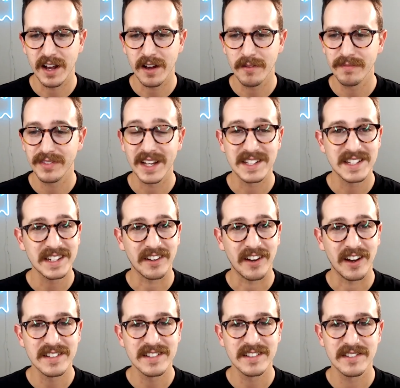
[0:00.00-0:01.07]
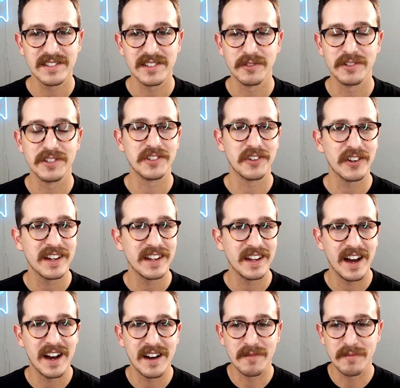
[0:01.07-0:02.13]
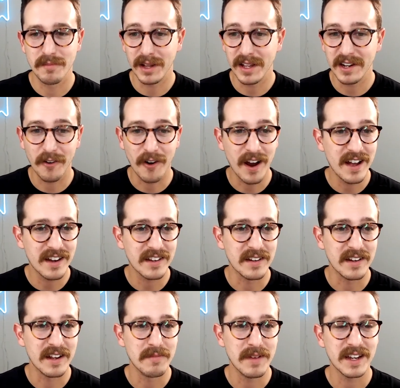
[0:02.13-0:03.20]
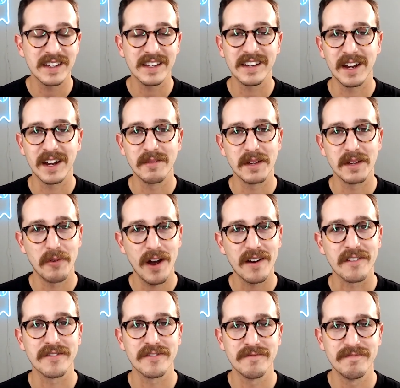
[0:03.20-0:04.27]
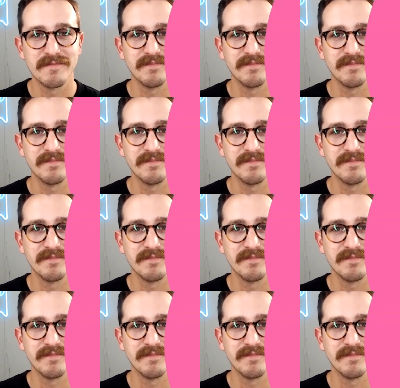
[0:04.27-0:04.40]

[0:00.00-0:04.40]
now, that's it, guys. So enjoy playing around and making a game that you're proud of.